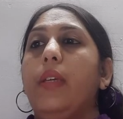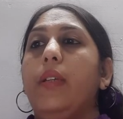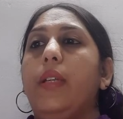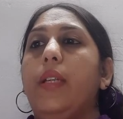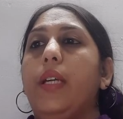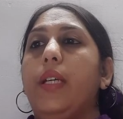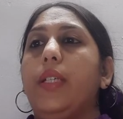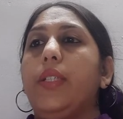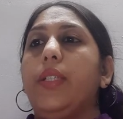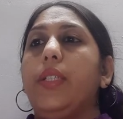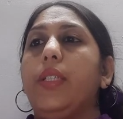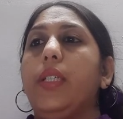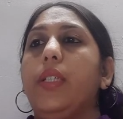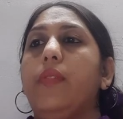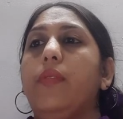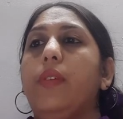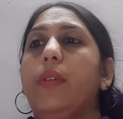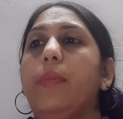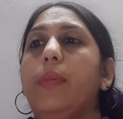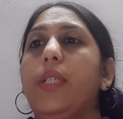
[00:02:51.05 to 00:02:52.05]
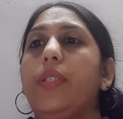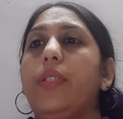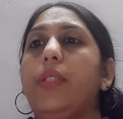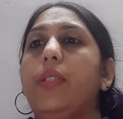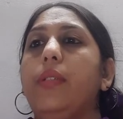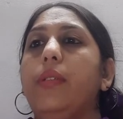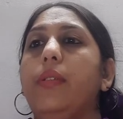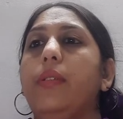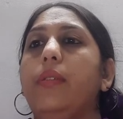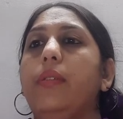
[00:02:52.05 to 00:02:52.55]
reduction
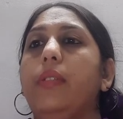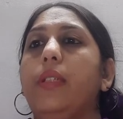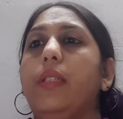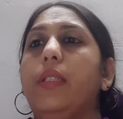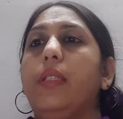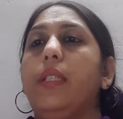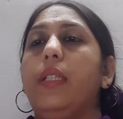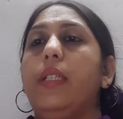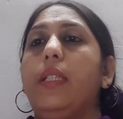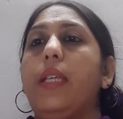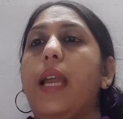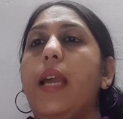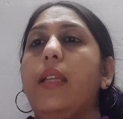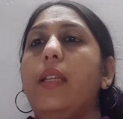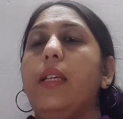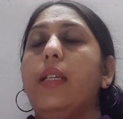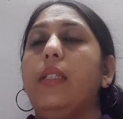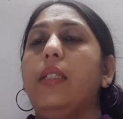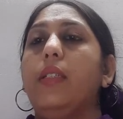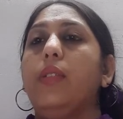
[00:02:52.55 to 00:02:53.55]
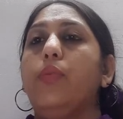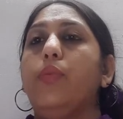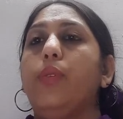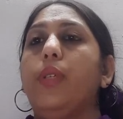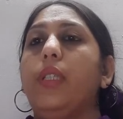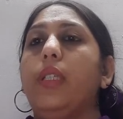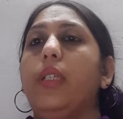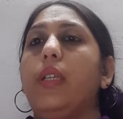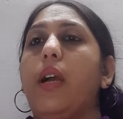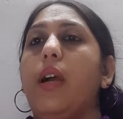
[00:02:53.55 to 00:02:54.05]
inflammation it can occur
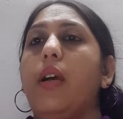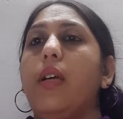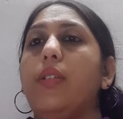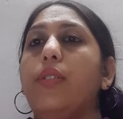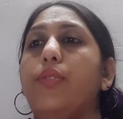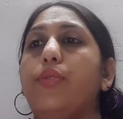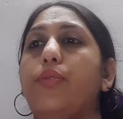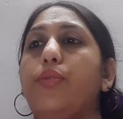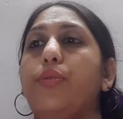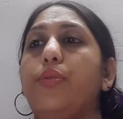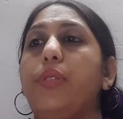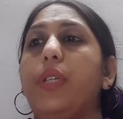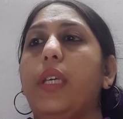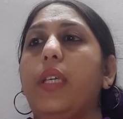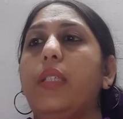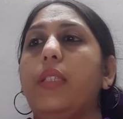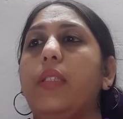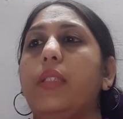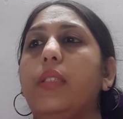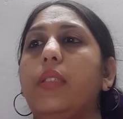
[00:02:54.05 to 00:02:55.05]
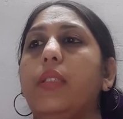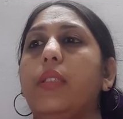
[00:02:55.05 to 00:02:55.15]
within hours to days.